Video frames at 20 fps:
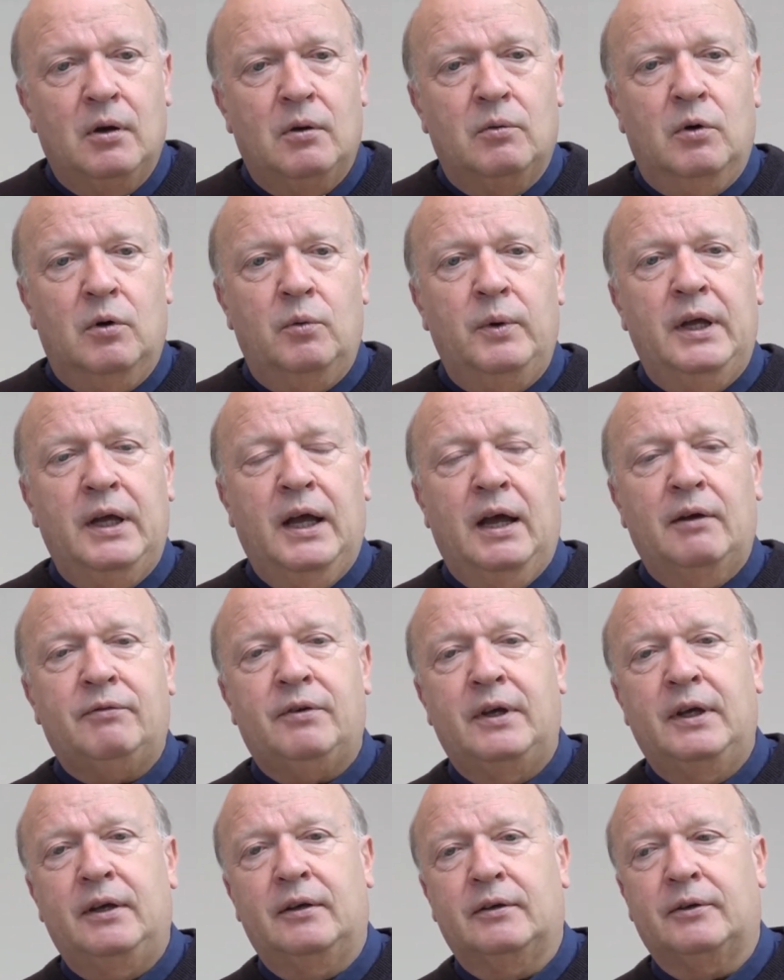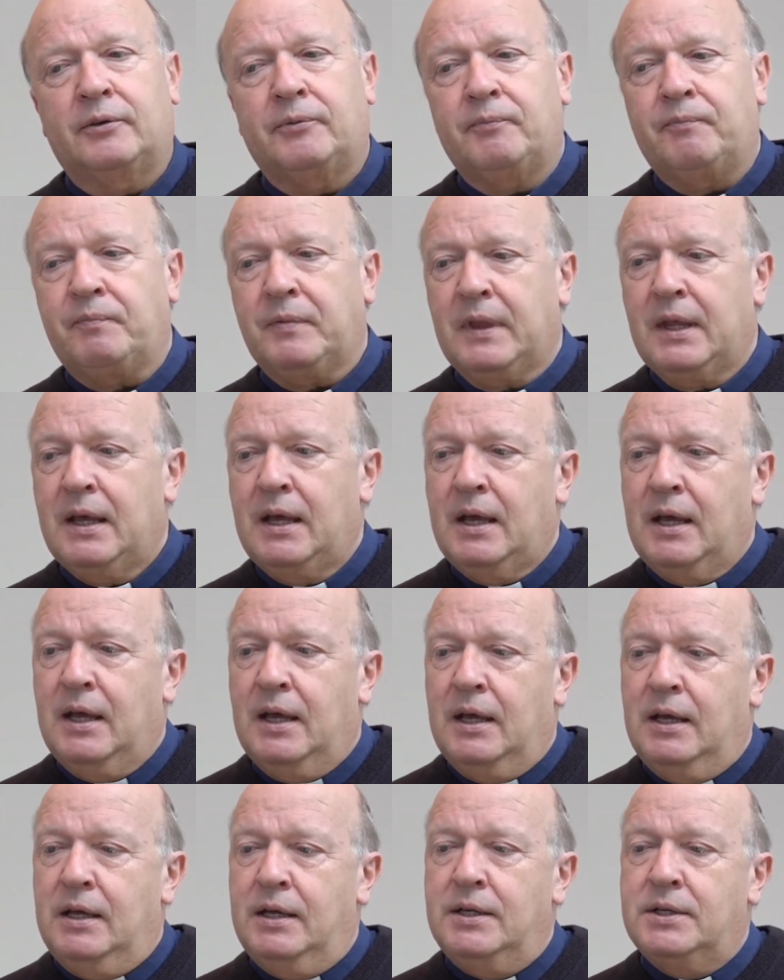What we have here
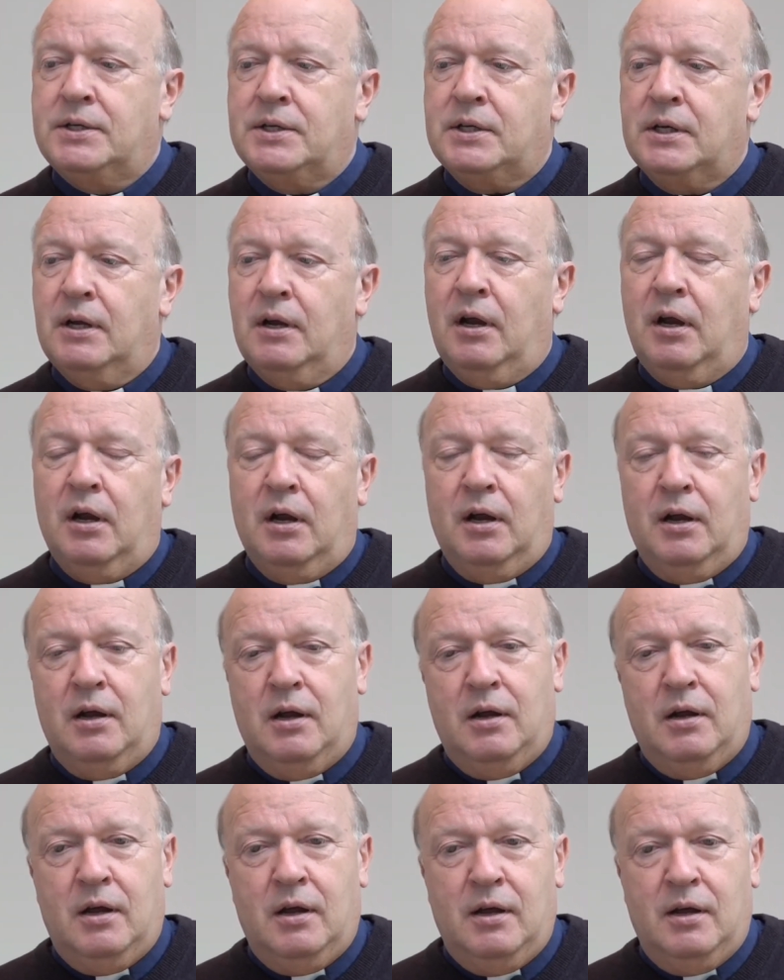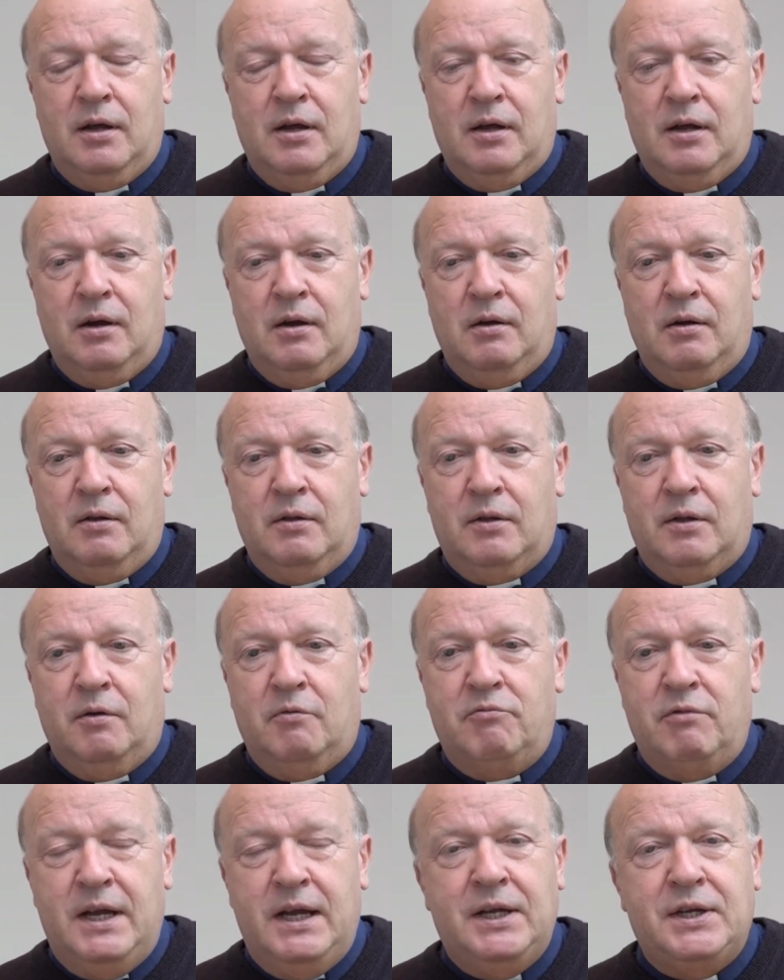is the
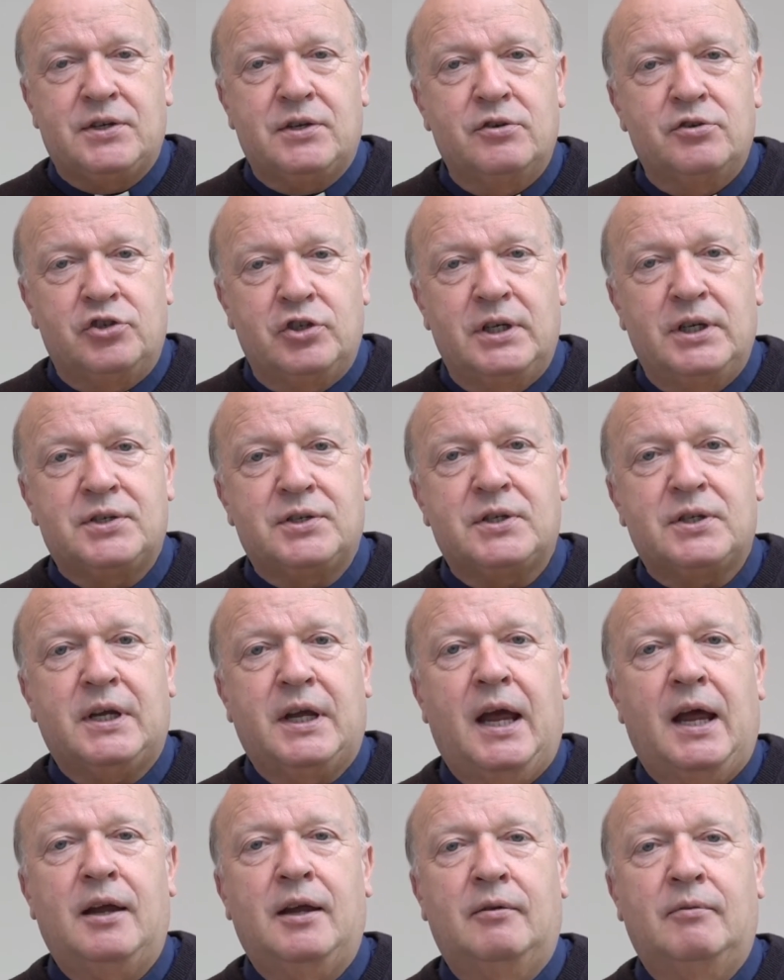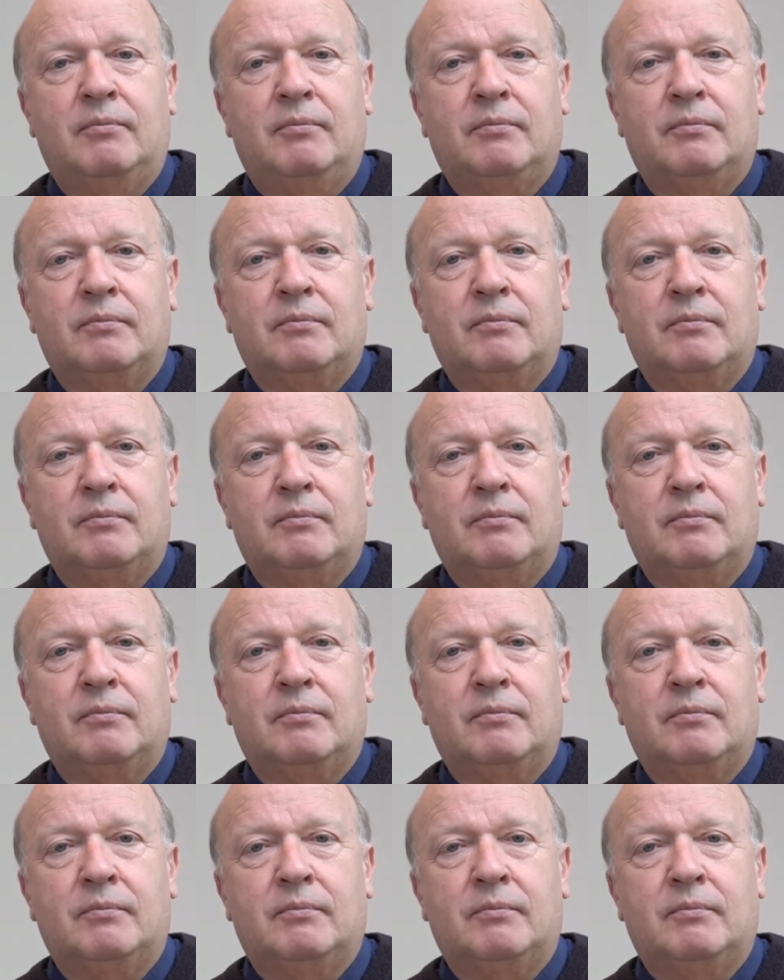reason Jesus came.